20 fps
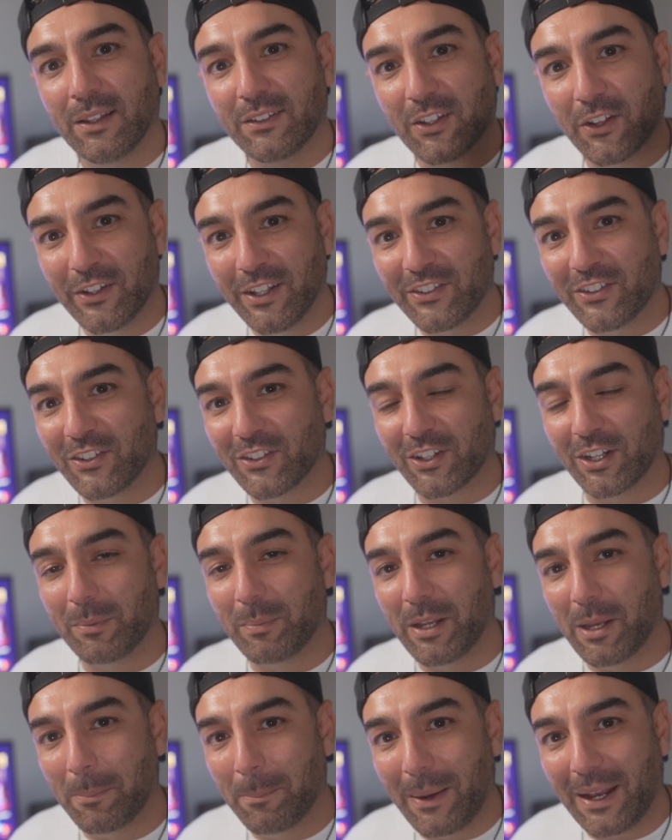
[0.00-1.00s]
So this is going to
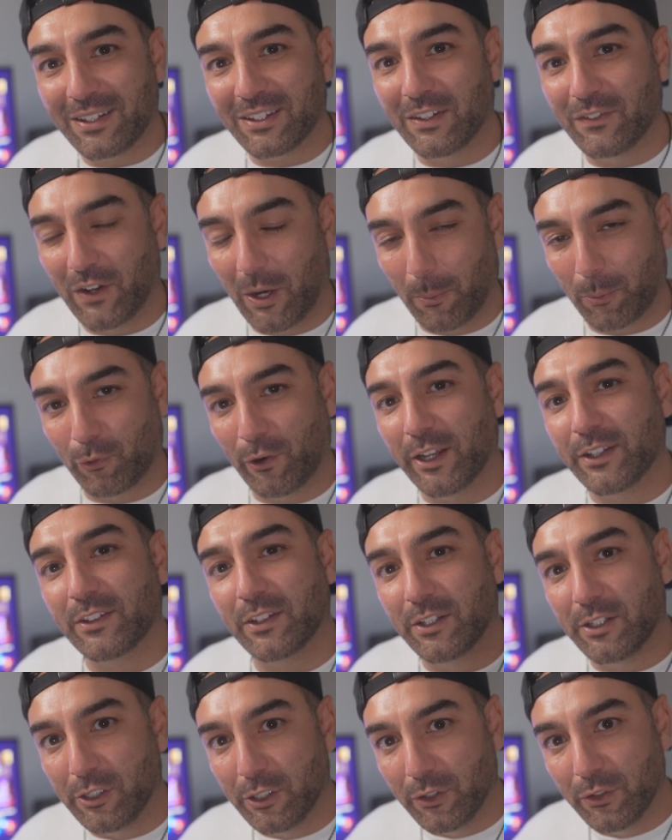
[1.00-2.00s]
be a massive upgrade to
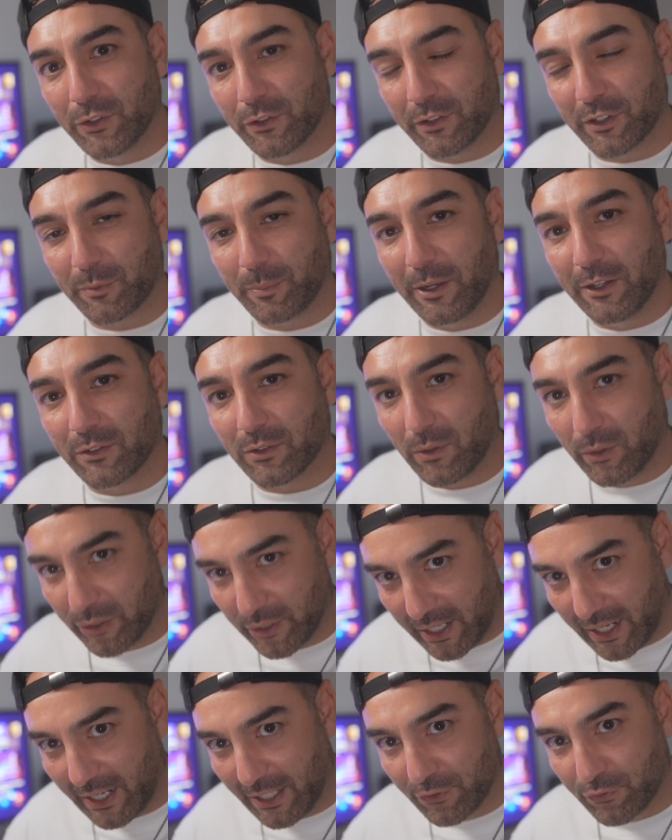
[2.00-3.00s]
the user experience on
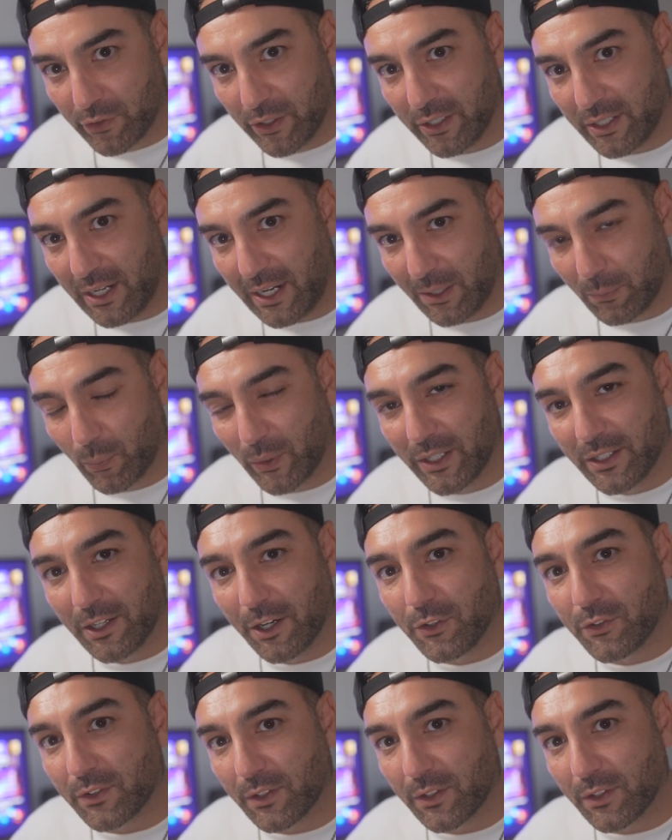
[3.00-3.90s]
Android and Windows